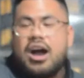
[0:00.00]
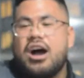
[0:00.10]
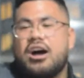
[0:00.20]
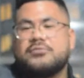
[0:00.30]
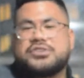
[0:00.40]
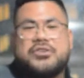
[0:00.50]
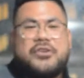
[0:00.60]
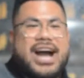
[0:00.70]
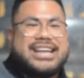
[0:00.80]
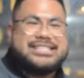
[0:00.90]
Um,
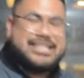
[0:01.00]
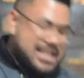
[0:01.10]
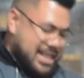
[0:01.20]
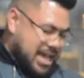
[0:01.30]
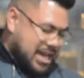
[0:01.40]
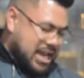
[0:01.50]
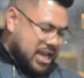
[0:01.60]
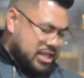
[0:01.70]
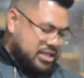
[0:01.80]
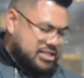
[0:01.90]
so I did that,
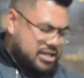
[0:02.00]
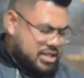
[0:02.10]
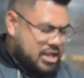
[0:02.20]
and then suddenly